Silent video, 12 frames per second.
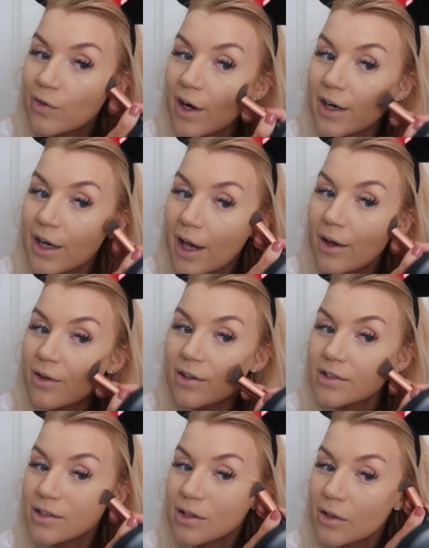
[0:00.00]
far down
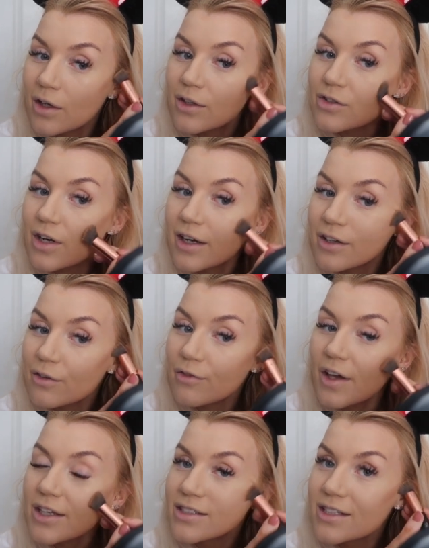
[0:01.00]
because it can kind of drag your
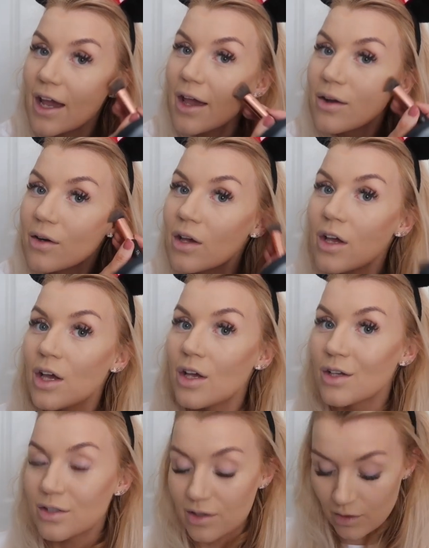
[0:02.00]
face down.
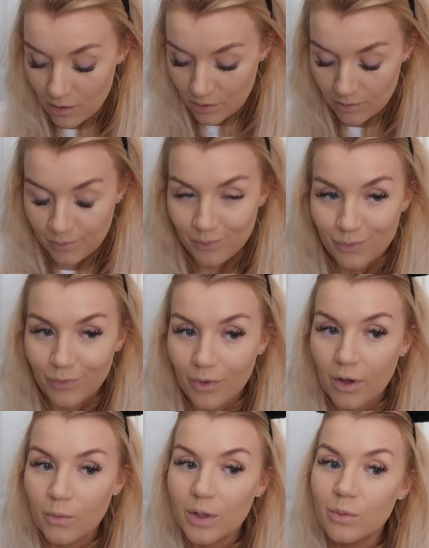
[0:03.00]
So
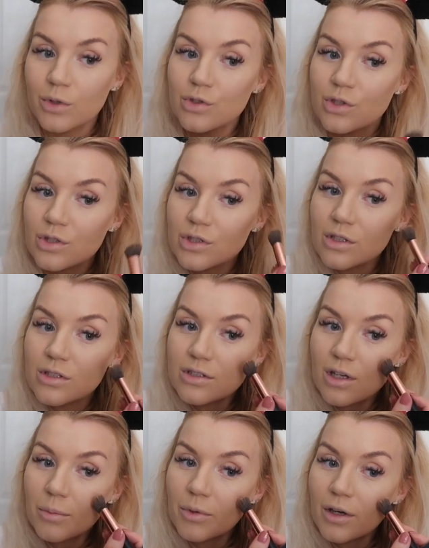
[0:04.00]
we will just
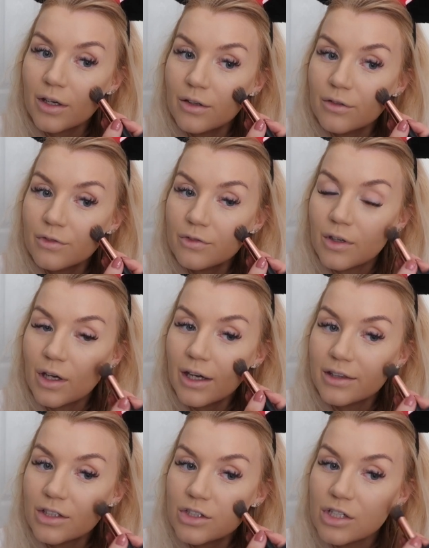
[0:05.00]
stop kind of
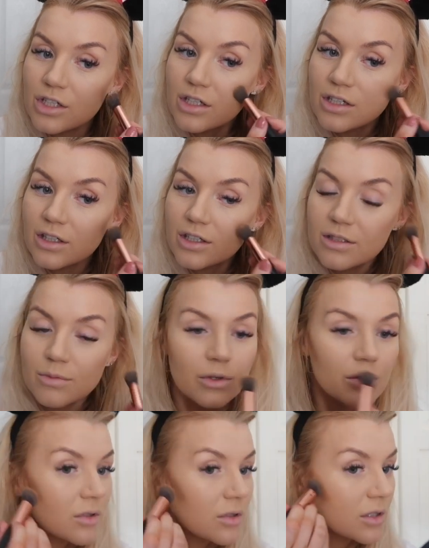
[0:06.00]
at the cheek, I
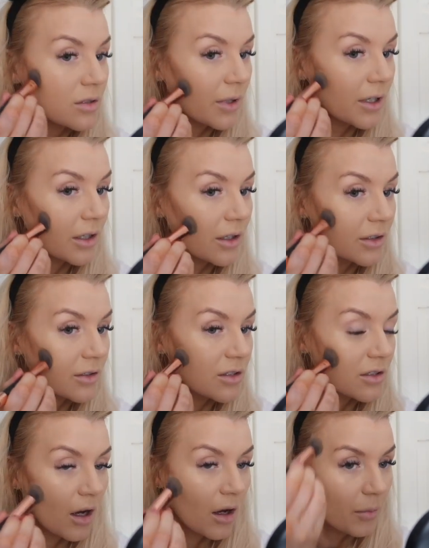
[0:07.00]
suppose, is where I kind of
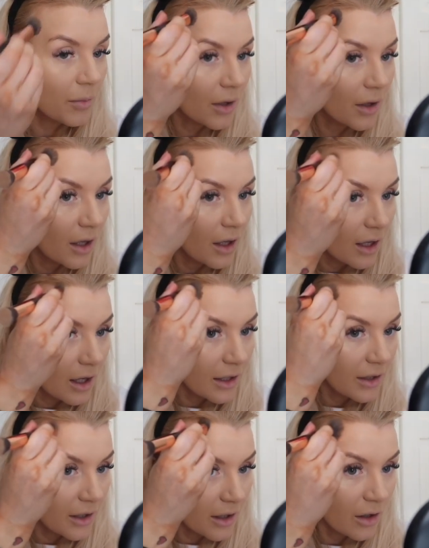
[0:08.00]
stop.
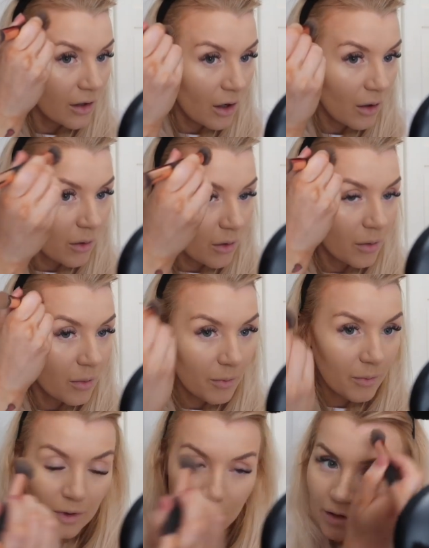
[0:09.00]
And then I'll go up
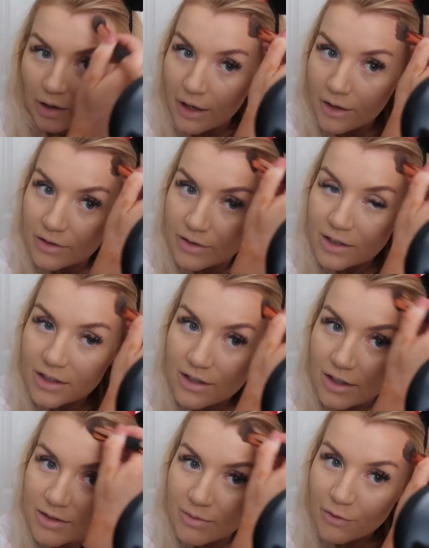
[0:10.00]
around the
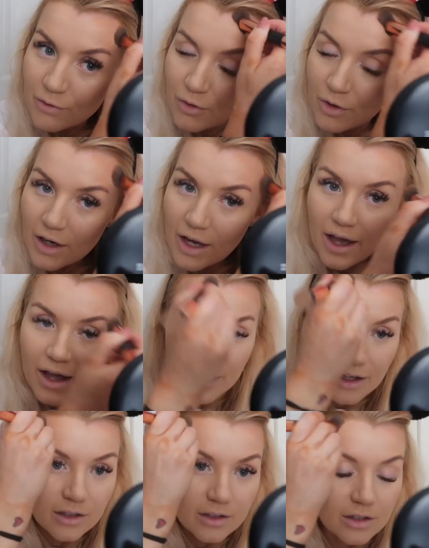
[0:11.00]
sides of my
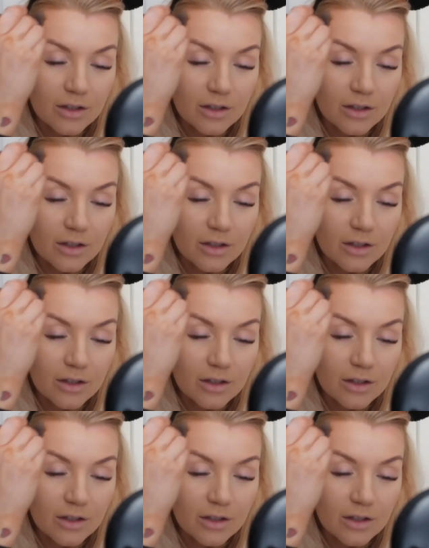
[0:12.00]
forehead